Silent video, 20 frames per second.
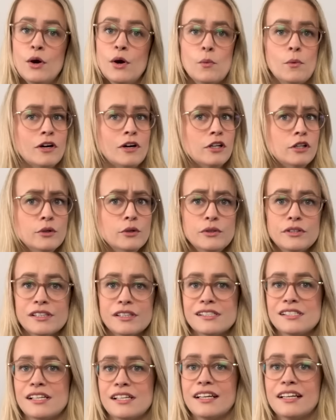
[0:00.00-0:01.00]
where
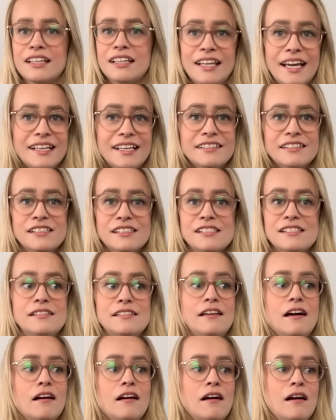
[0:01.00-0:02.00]
looters and collectors
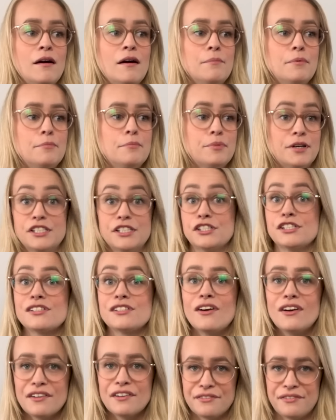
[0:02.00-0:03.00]
dug up precious
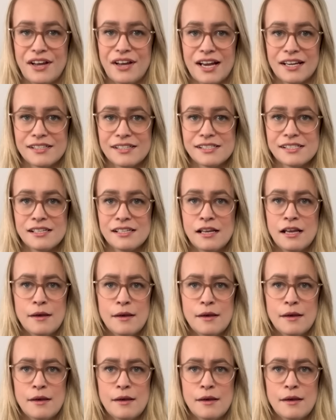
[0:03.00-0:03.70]
artifacts.